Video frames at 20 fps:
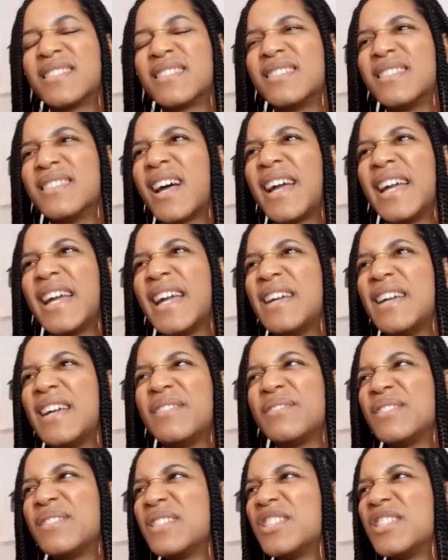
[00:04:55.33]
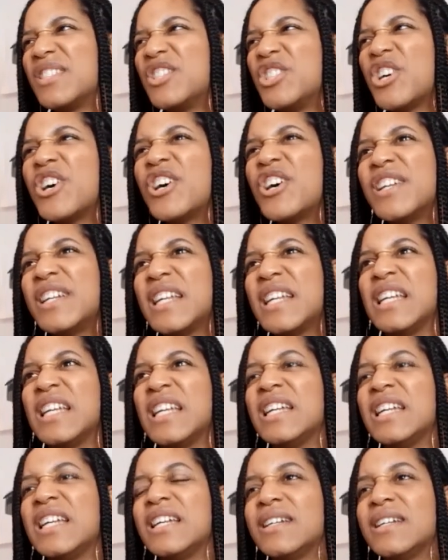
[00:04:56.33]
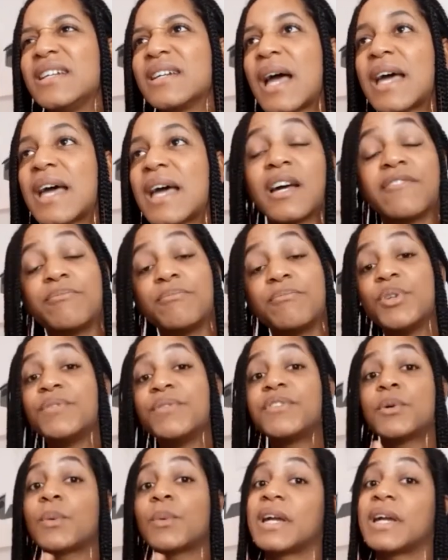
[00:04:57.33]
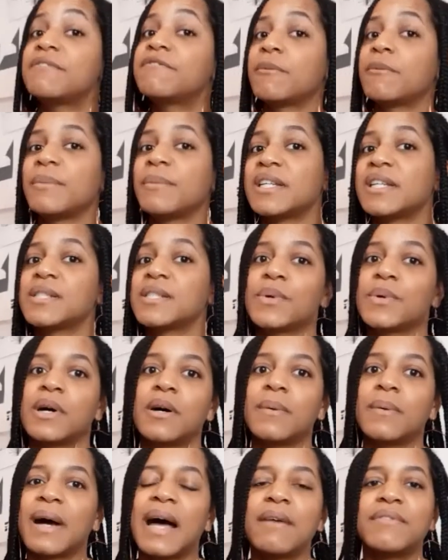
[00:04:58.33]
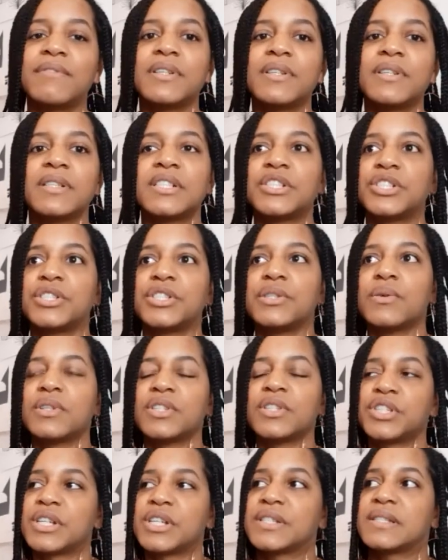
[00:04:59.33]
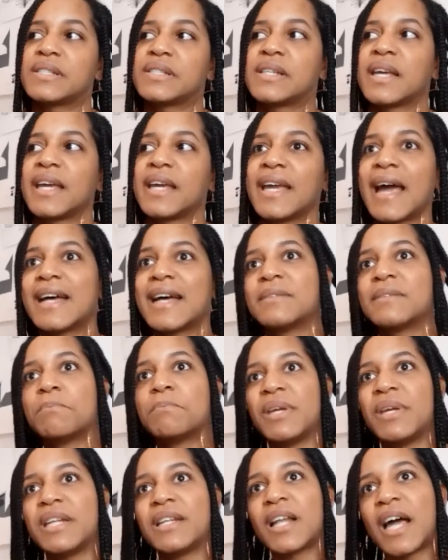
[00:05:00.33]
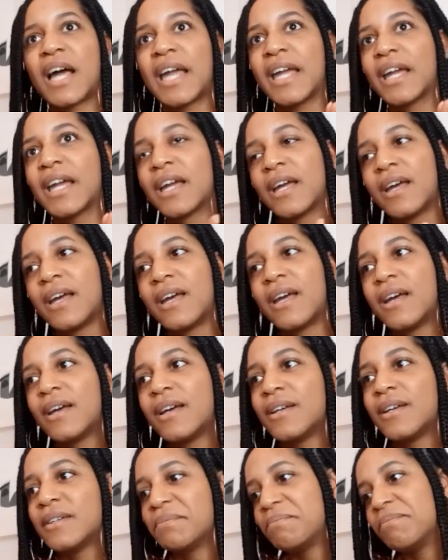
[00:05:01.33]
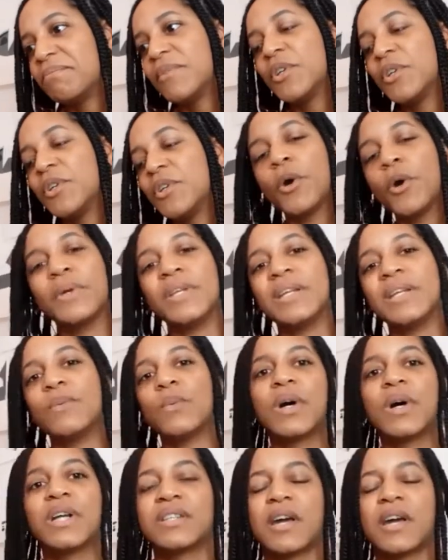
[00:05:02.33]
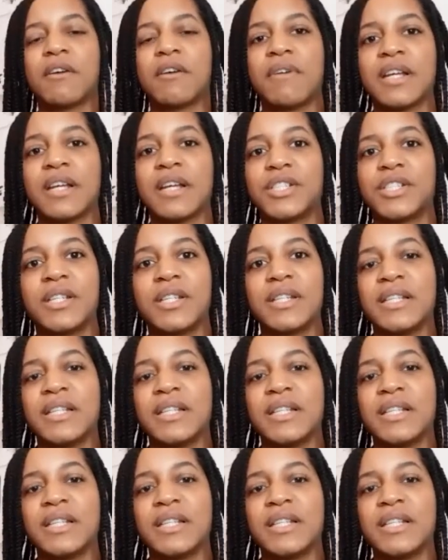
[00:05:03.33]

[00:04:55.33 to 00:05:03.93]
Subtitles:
like journey. And I've moved away from it as well. I haven't it hasn't been like going in one direction.